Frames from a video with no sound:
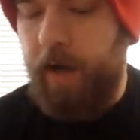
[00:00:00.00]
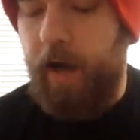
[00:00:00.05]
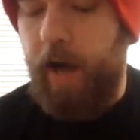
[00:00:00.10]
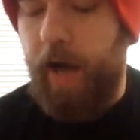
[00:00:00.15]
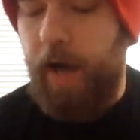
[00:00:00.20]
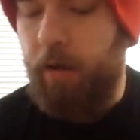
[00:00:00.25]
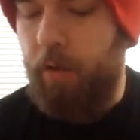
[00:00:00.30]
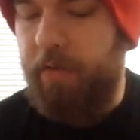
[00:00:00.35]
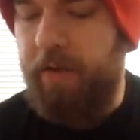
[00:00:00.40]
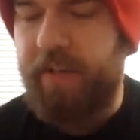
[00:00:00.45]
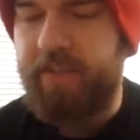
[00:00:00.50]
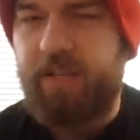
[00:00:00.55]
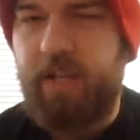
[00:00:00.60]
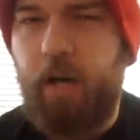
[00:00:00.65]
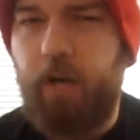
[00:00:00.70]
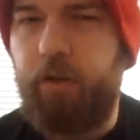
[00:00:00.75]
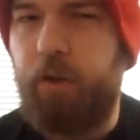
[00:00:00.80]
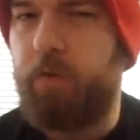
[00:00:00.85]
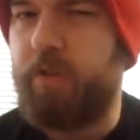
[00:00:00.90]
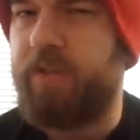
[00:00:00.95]
I don't think it's
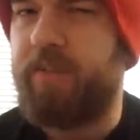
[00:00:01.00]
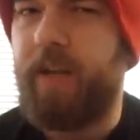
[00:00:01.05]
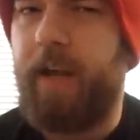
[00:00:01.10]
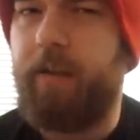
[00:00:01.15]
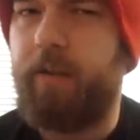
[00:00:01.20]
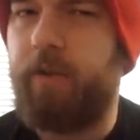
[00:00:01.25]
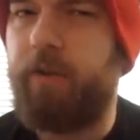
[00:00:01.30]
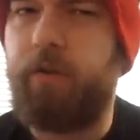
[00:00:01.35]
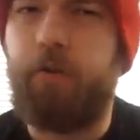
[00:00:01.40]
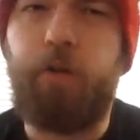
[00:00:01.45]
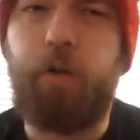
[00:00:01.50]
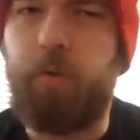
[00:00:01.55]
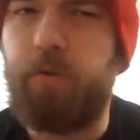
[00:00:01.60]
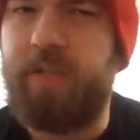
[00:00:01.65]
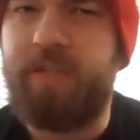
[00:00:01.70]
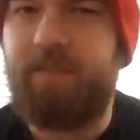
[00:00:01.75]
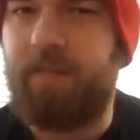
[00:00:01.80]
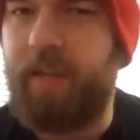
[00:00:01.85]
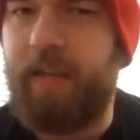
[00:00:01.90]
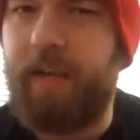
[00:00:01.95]
called Yoshi's Island or
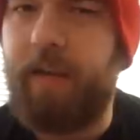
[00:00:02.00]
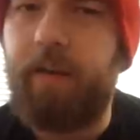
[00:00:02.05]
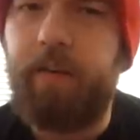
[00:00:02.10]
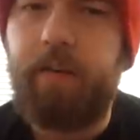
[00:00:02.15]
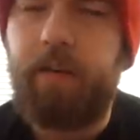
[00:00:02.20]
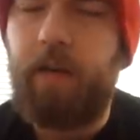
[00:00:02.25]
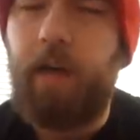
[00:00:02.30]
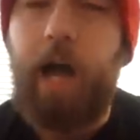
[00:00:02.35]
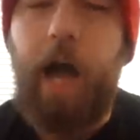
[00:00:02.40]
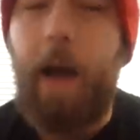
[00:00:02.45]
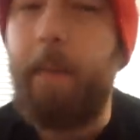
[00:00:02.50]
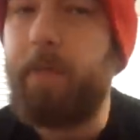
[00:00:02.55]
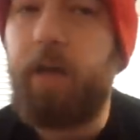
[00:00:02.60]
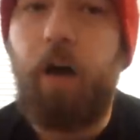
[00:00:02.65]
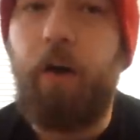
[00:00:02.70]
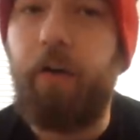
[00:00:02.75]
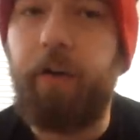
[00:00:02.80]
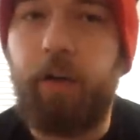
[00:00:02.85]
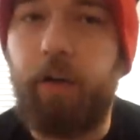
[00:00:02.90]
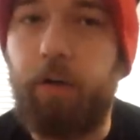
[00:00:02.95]
Yoshi's Land. I'm
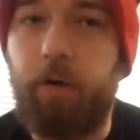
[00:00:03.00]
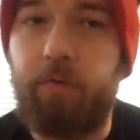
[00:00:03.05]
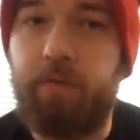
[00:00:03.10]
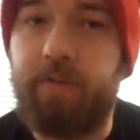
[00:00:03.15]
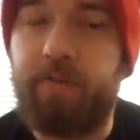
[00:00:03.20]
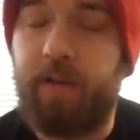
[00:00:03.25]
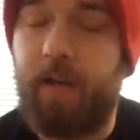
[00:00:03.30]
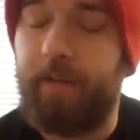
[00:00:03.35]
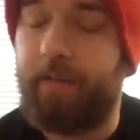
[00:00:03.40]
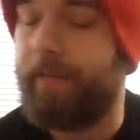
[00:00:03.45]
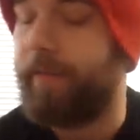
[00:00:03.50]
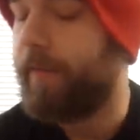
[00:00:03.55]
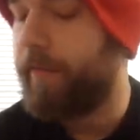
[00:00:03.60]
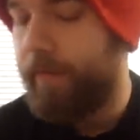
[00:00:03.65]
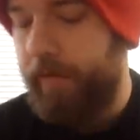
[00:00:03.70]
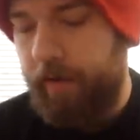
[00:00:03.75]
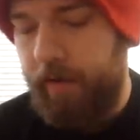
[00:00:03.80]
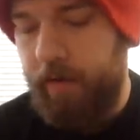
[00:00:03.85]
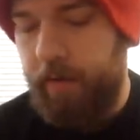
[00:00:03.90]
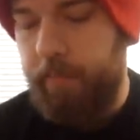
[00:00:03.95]
calling it Yoshi's Island
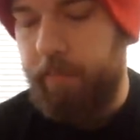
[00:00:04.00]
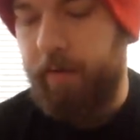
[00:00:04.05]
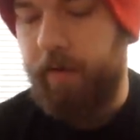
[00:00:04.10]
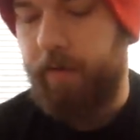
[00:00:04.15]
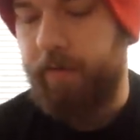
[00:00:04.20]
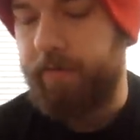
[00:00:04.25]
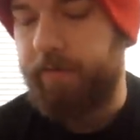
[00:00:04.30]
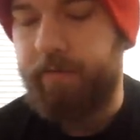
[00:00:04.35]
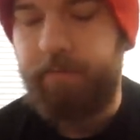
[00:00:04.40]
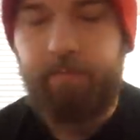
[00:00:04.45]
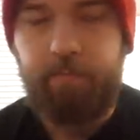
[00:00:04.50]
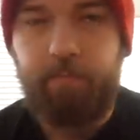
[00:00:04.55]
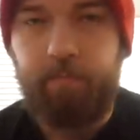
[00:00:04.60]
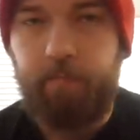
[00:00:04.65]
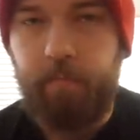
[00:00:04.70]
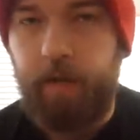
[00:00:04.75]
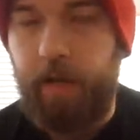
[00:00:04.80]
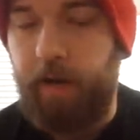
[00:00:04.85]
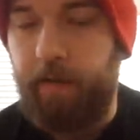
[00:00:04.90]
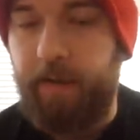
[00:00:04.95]
because,
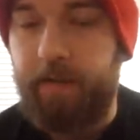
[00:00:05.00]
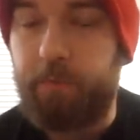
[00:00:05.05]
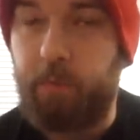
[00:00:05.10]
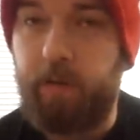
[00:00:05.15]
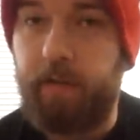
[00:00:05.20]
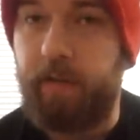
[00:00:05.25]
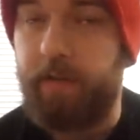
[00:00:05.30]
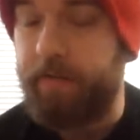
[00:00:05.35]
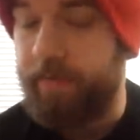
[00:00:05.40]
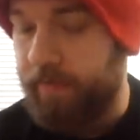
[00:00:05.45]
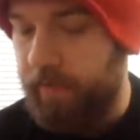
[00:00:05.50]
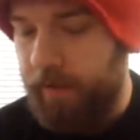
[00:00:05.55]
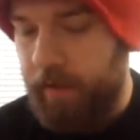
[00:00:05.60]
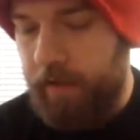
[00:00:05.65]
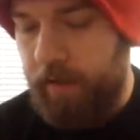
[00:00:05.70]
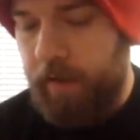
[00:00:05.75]
yeah, that's what it is.